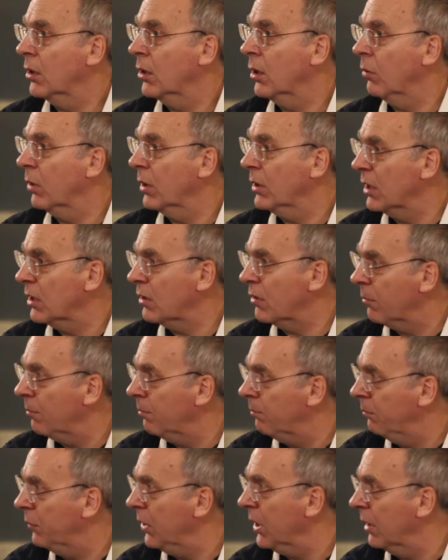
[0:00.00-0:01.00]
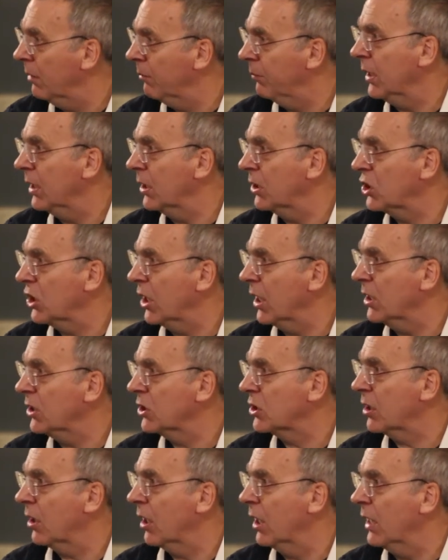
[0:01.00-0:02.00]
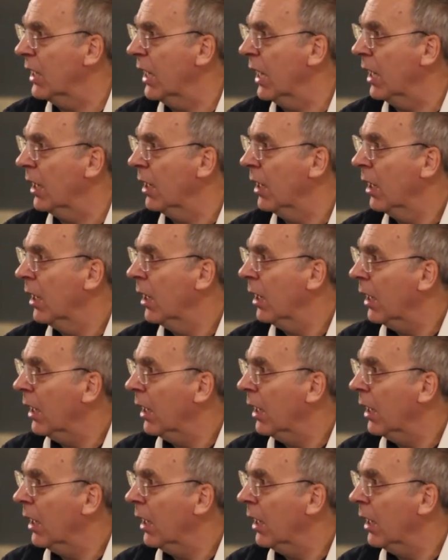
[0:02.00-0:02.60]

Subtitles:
when there's a big change like that,